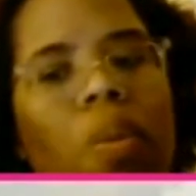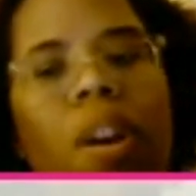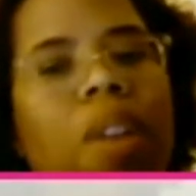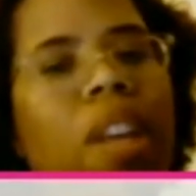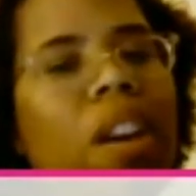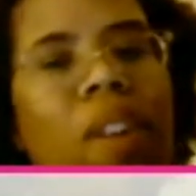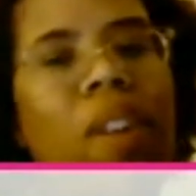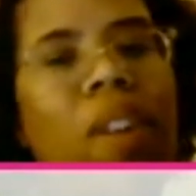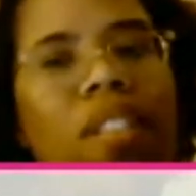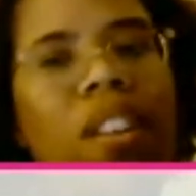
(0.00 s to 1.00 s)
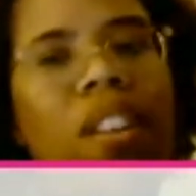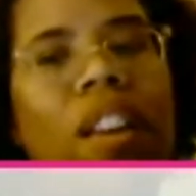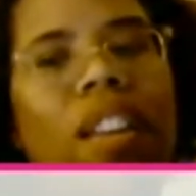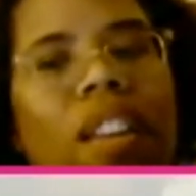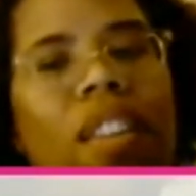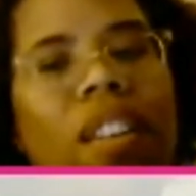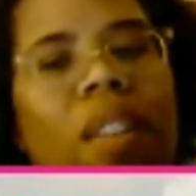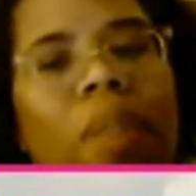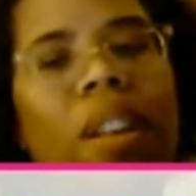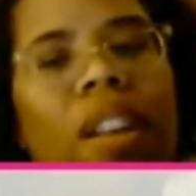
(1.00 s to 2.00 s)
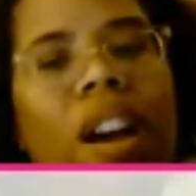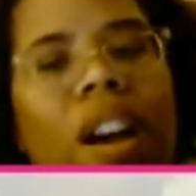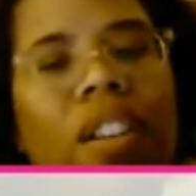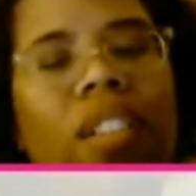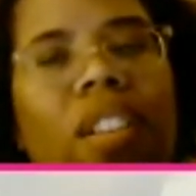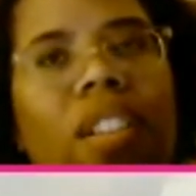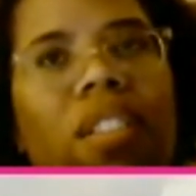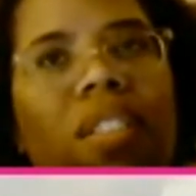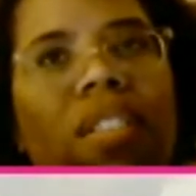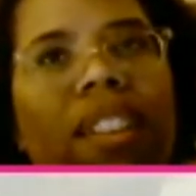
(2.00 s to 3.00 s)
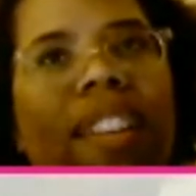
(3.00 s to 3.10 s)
Where are we going? You belong